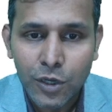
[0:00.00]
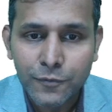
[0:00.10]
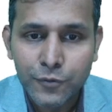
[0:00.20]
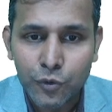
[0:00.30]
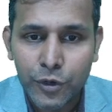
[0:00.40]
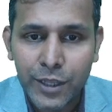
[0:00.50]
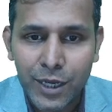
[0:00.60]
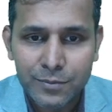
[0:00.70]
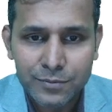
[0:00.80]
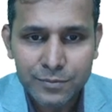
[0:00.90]
of
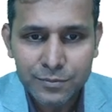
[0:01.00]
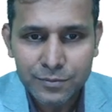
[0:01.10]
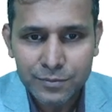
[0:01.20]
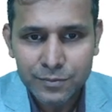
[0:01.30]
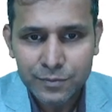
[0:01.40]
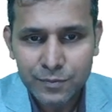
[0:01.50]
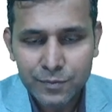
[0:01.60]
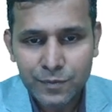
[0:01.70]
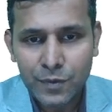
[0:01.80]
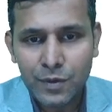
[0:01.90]
sodium
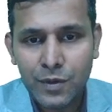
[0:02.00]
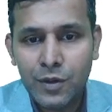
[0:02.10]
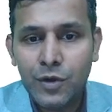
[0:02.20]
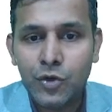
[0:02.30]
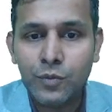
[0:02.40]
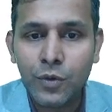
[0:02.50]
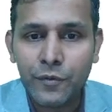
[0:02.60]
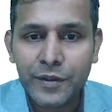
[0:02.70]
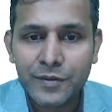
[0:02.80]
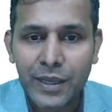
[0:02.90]
to
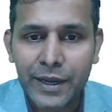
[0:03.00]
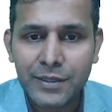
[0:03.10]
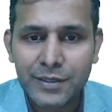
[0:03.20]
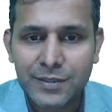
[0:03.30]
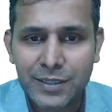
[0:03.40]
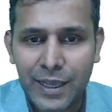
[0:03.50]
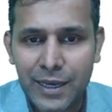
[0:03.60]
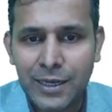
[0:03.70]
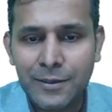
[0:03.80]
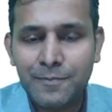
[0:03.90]
move inside the
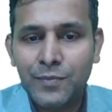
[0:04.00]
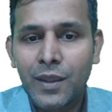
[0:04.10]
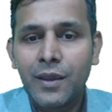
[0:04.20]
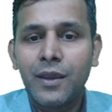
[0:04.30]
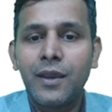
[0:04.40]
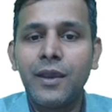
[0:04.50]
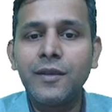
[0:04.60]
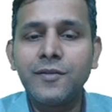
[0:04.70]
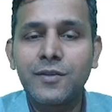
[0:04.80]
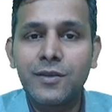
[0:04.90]
cell
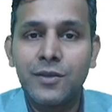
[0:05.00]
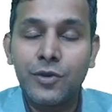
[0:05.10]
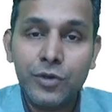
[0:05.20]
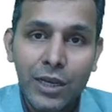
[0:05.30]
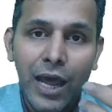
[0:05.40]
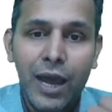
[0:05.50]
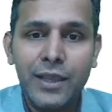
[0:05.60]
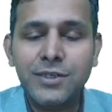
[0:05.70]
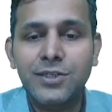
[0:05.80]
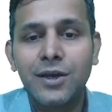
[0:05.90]
is
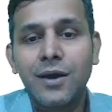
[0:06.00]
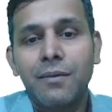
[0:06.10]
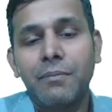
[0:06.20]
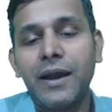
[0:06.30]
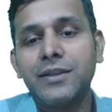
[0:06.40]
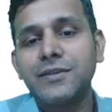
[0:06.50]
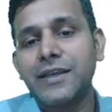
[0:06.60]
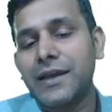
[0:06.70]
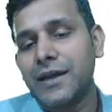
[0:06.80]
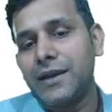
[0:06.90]
utilized by the
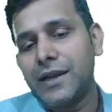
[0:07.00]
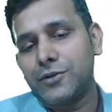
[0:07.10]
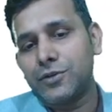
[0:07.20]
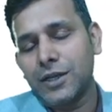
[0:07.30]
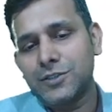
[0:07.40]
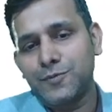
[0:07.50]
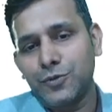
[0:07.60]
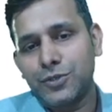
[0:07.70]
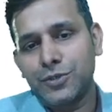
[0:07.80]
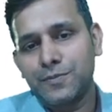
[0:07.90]
secondary active
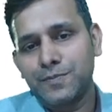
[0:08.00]
transport.